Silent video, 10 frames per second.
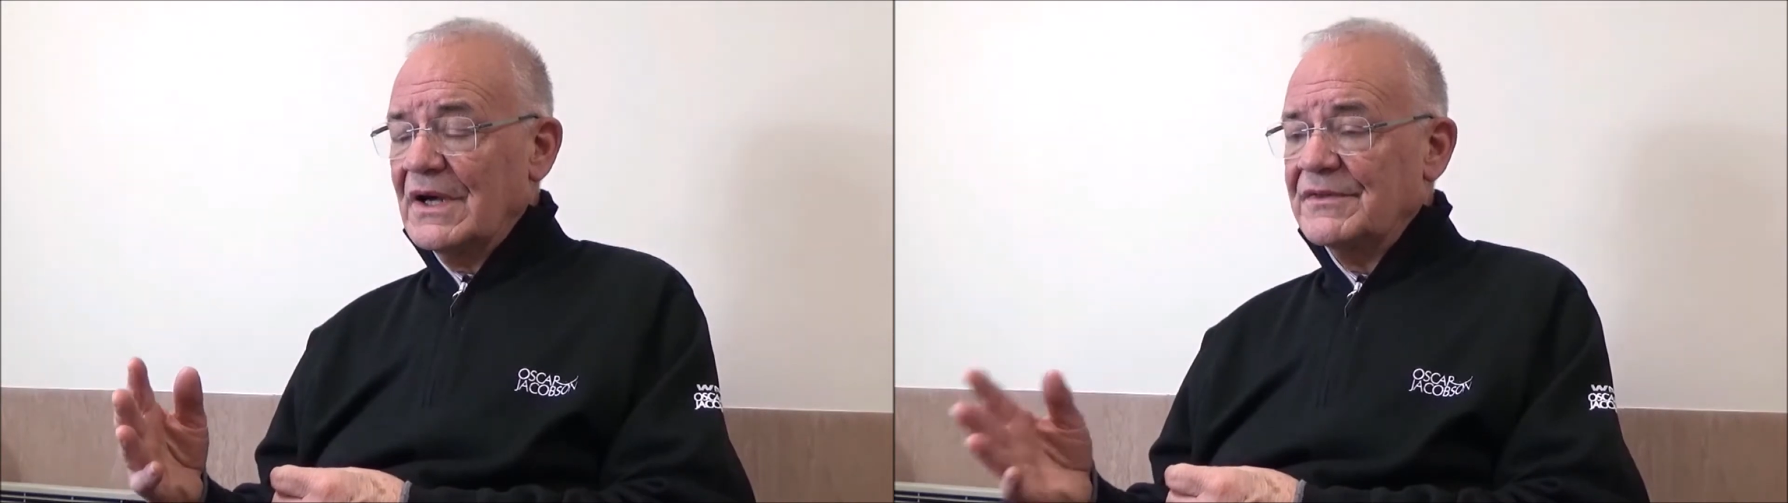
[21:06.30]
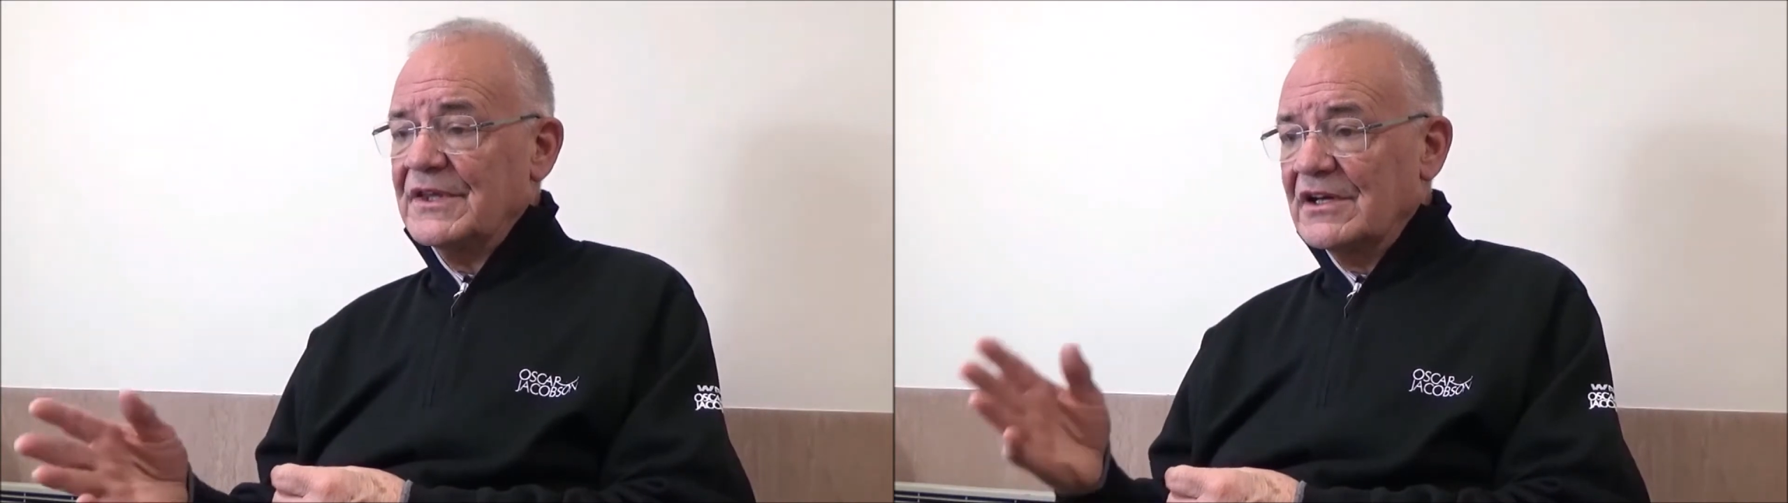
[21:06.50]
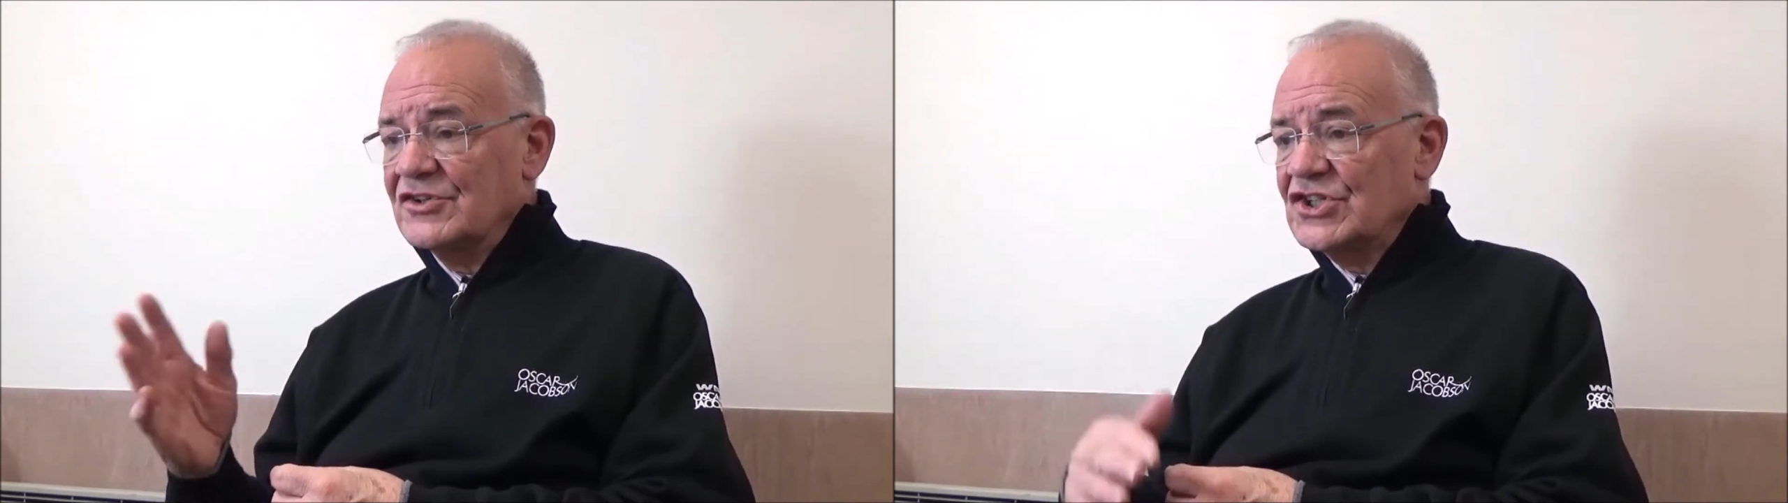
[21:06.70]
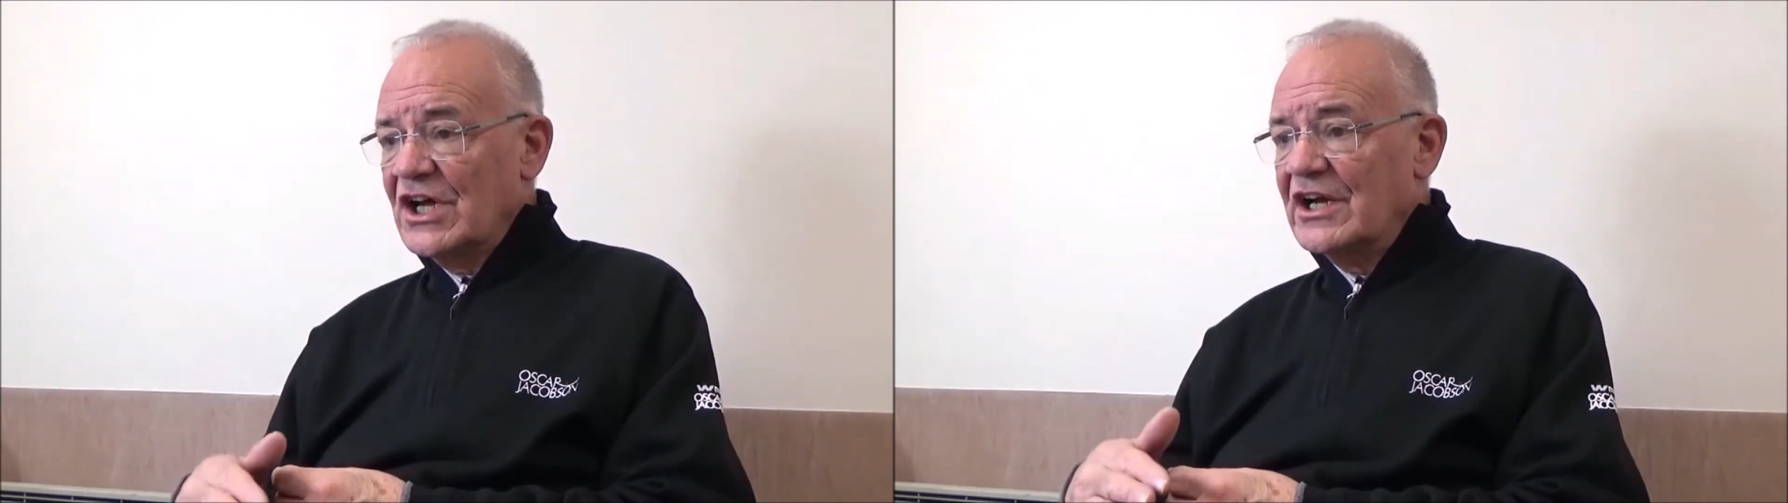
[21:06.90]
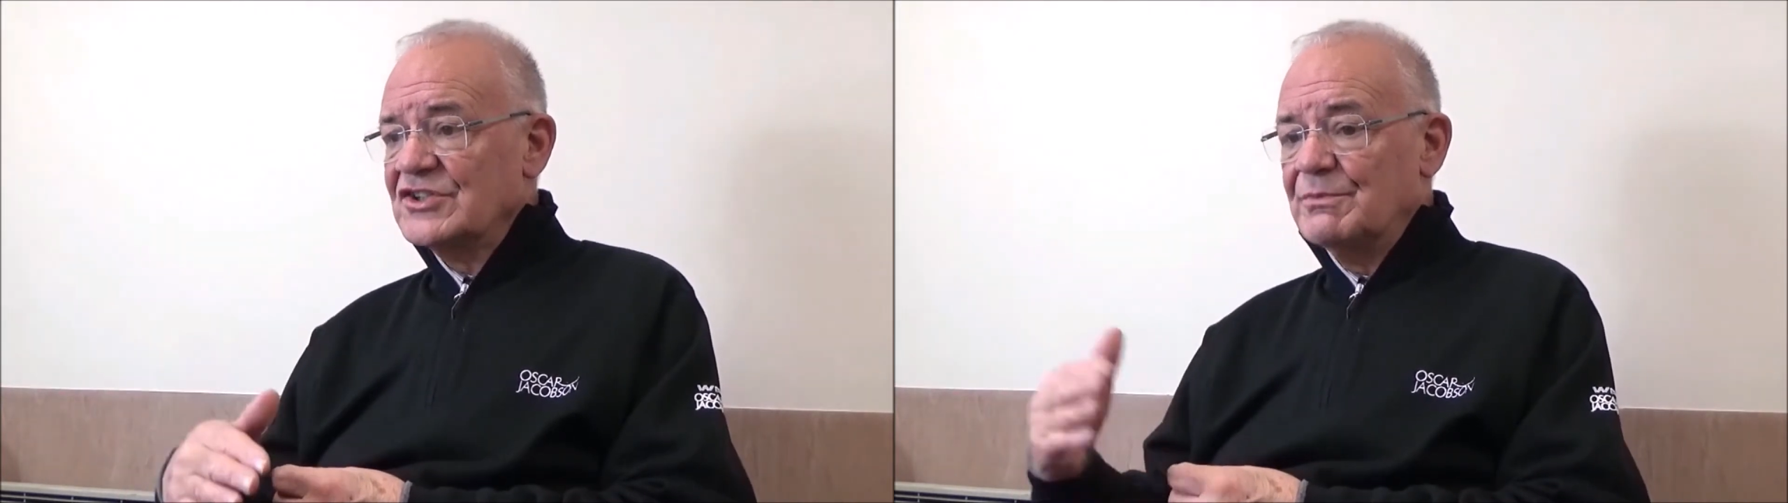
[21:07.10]
I think, are
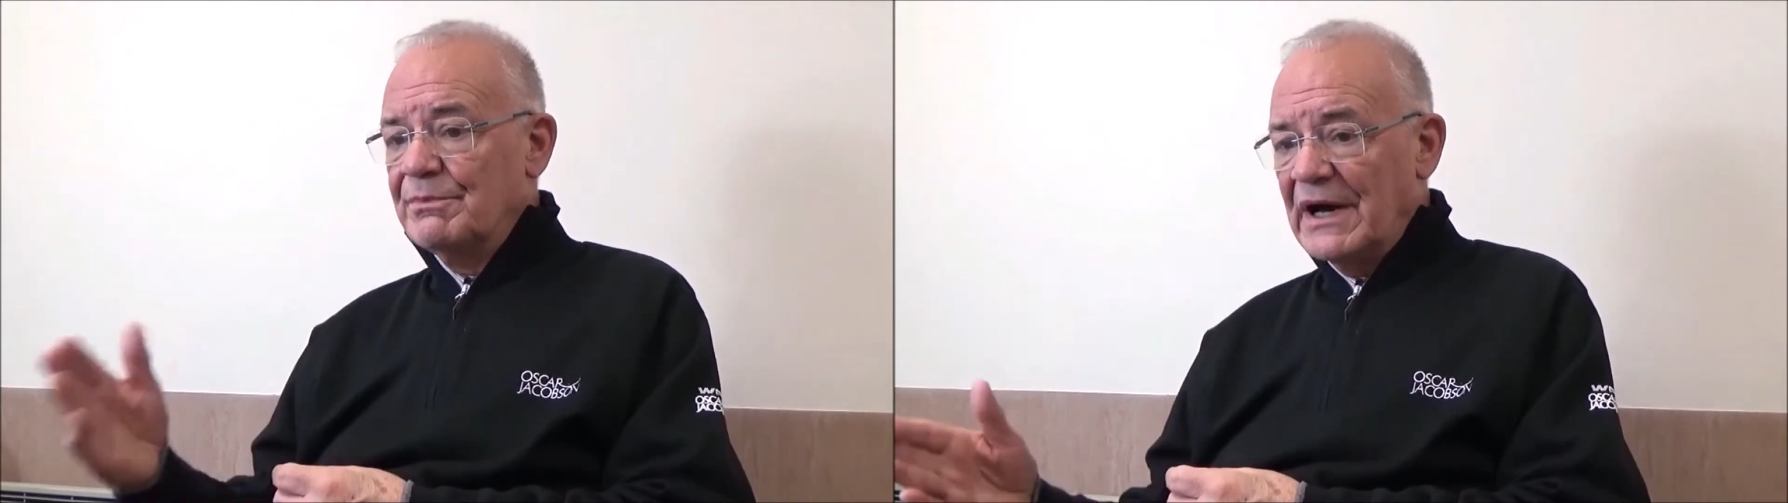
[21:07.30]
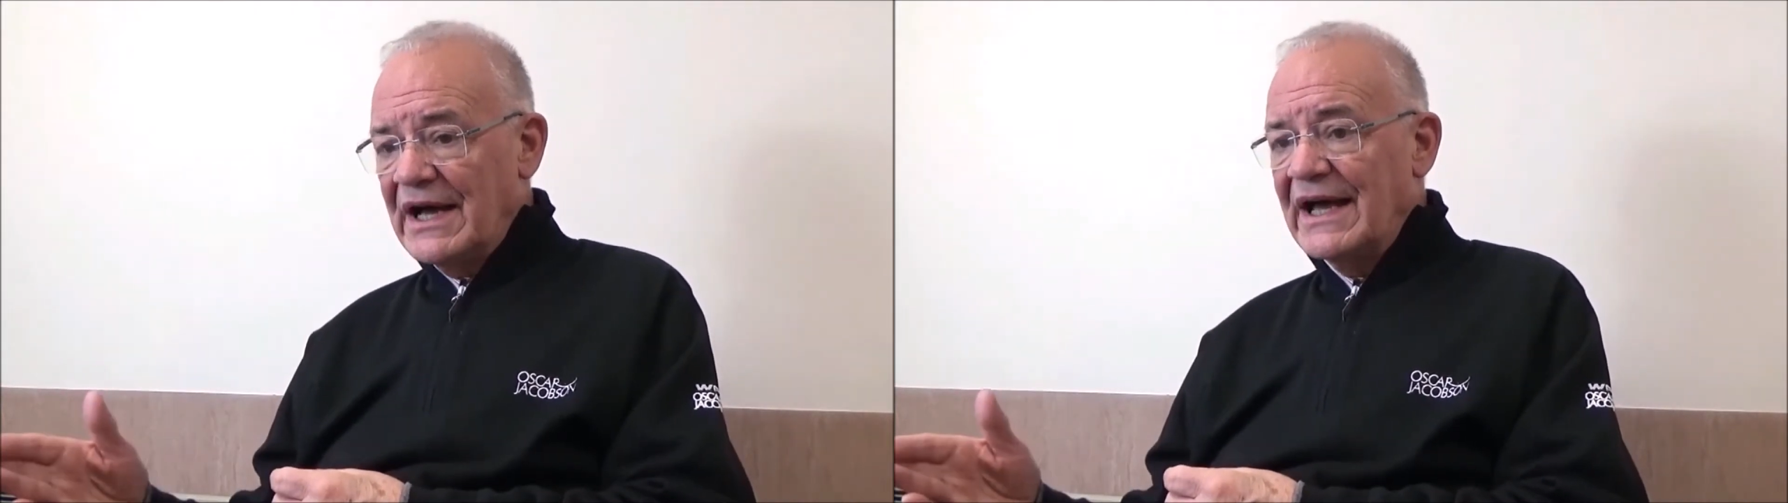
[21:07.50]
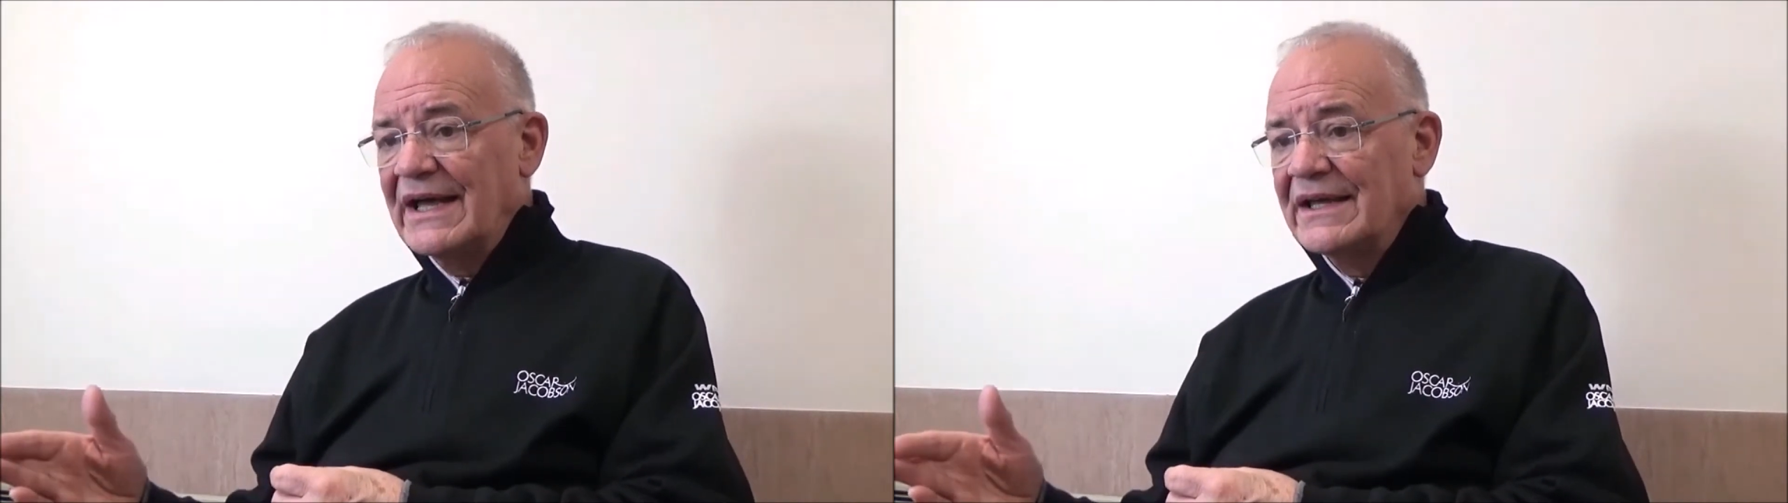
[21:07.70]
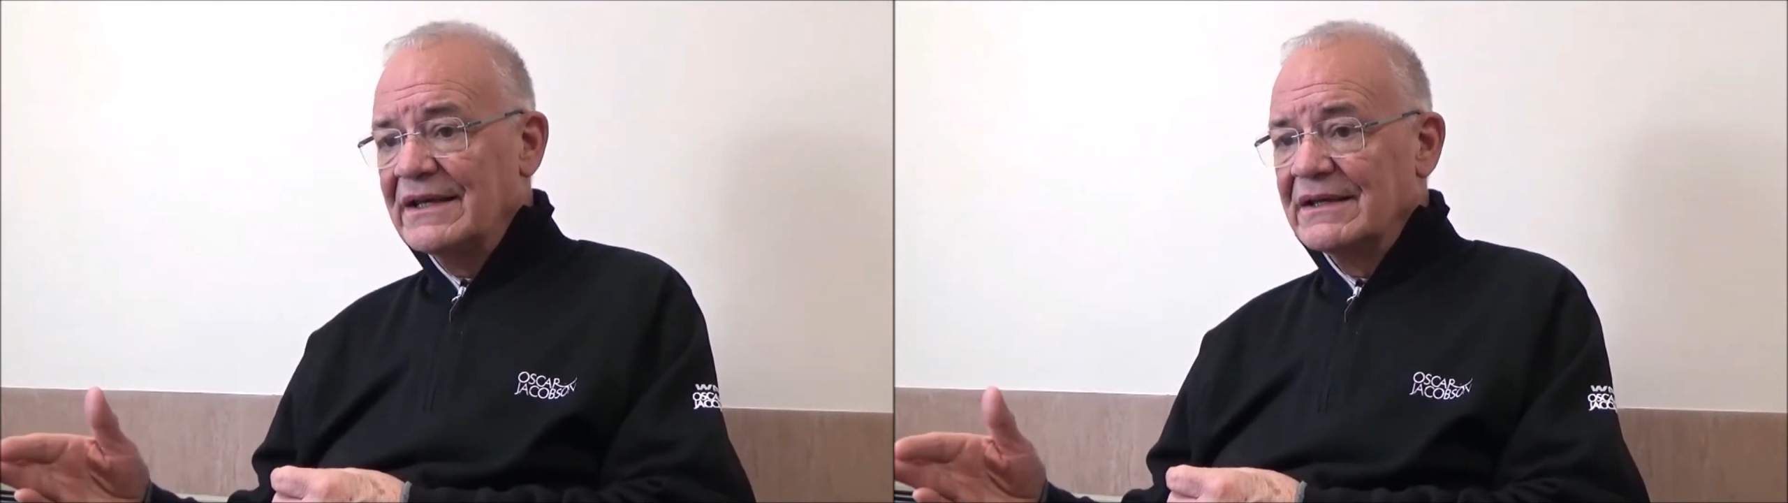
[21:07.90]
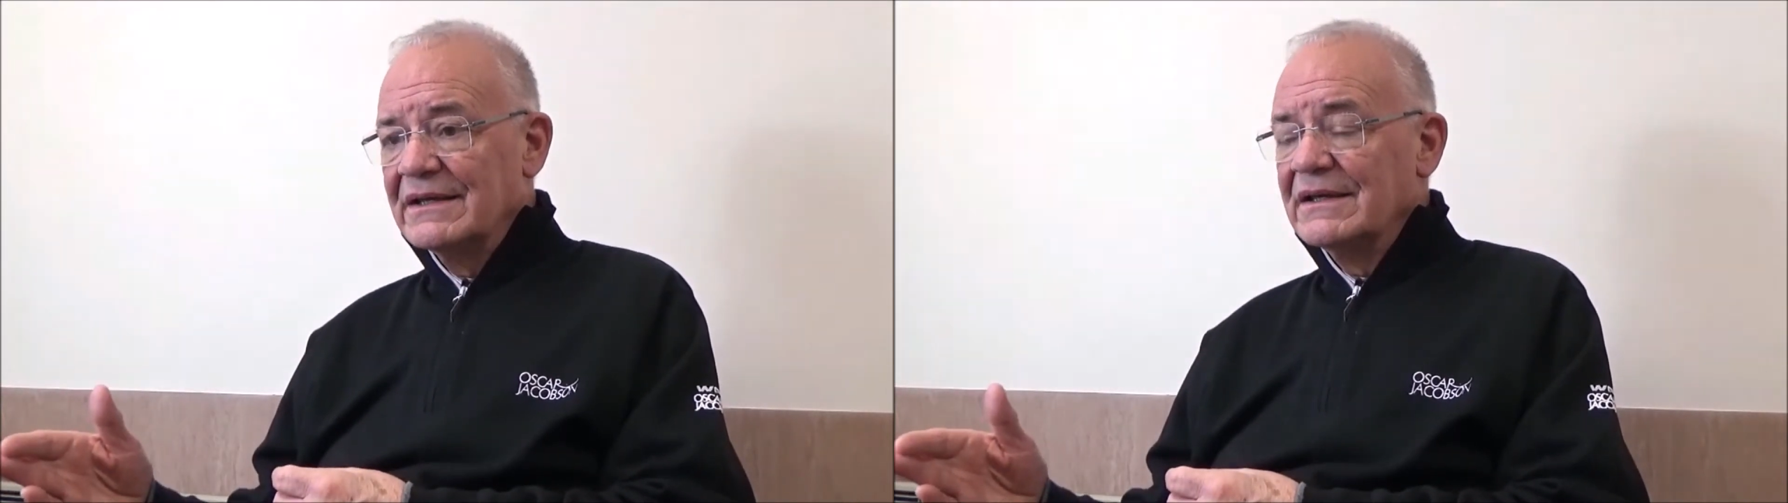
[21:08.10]
charged by